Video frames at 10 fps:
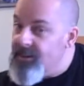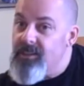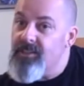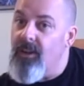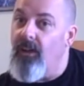is
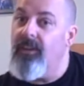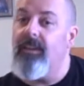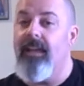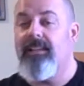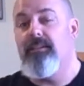a solid,
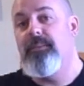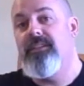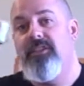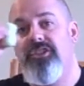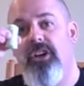like this
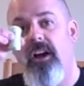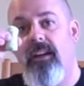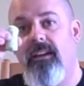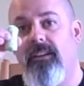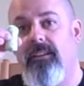piece of chalk.